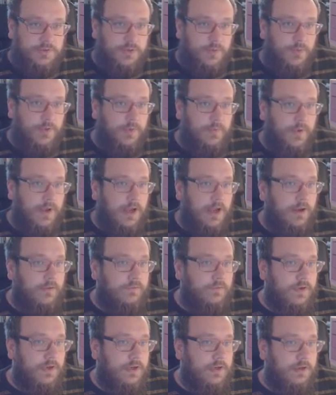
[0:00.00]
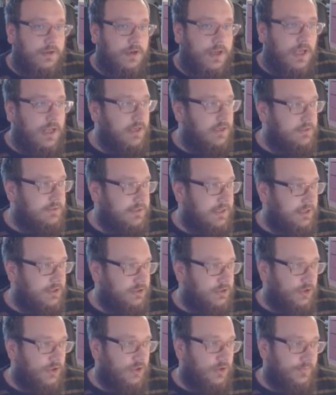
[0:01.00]
Some of them have little color
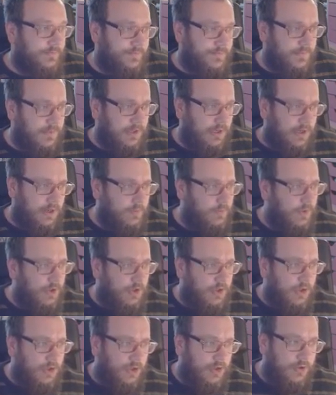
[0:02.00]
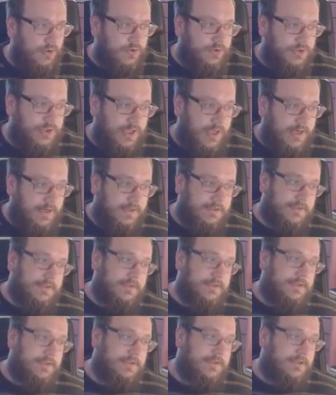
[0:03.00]
tags on them, and I'm going to use that as a
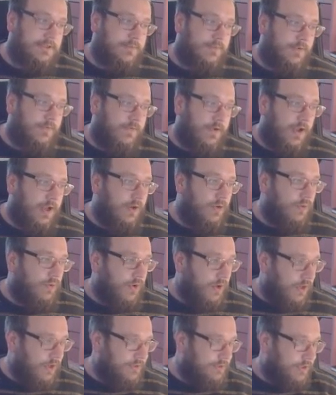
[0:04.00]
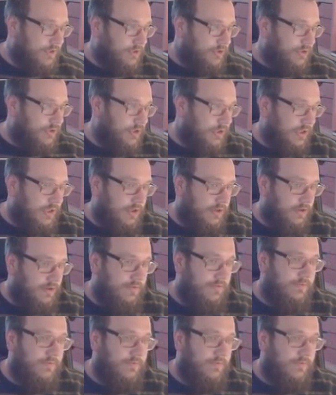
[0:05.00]
system of like organization and of